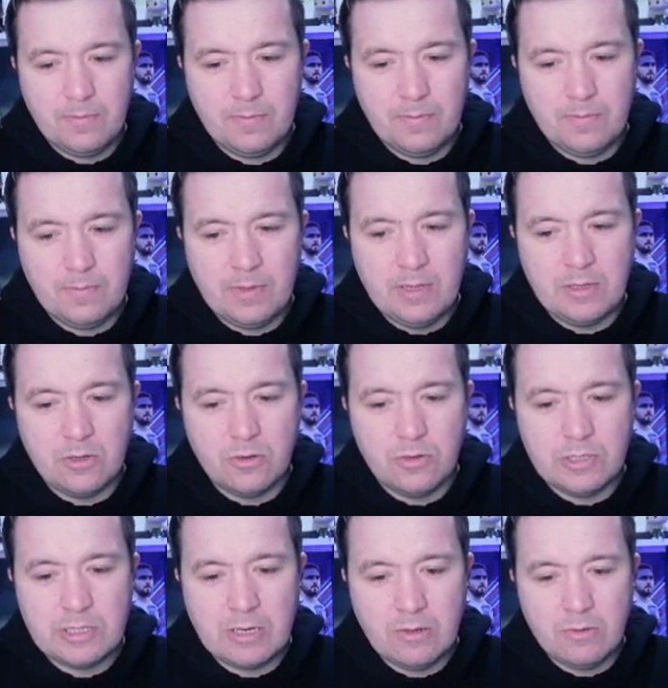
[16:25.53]
Little encourage
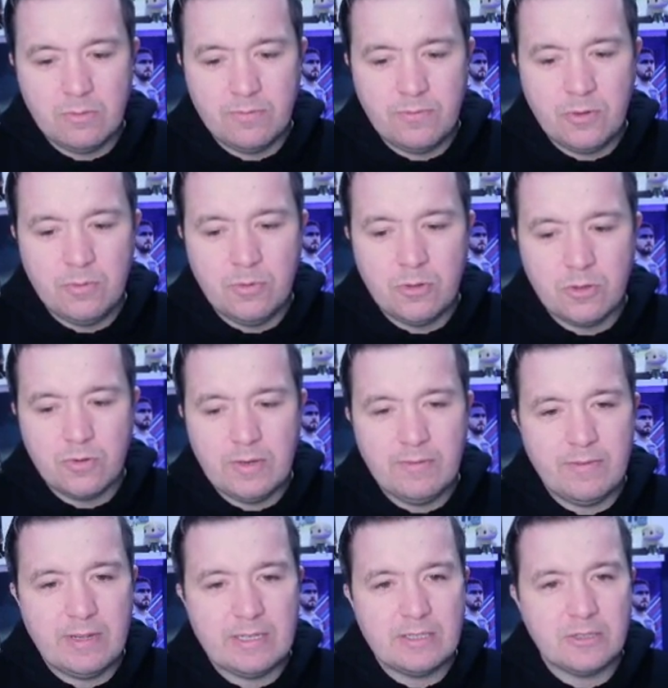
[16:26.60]
shout. A few more green
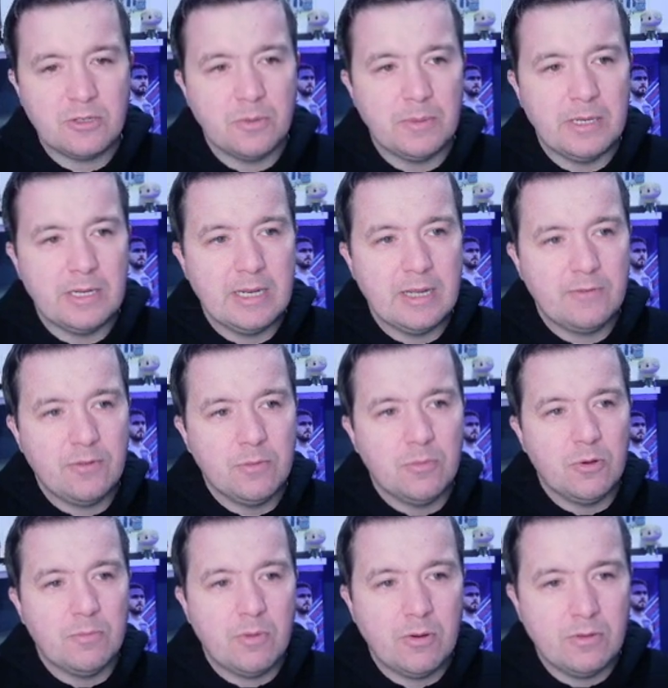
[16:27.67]
faces coming in there. A few more
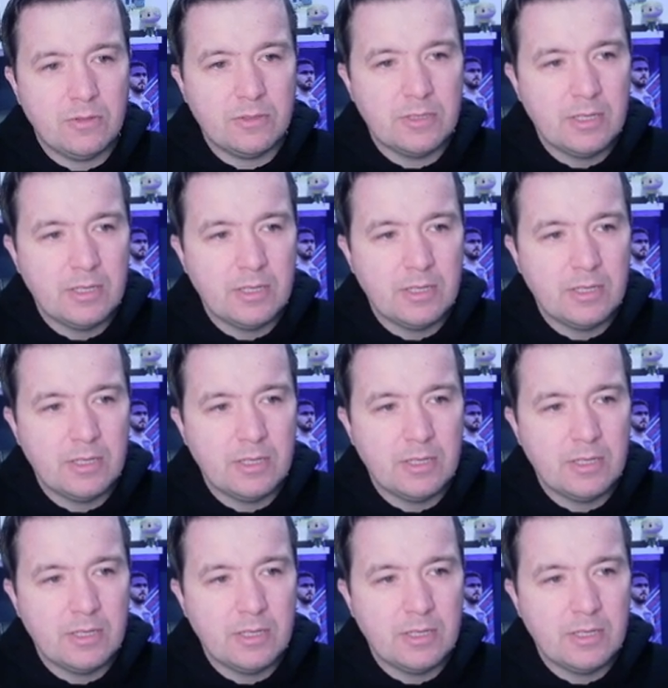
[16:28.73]
morals.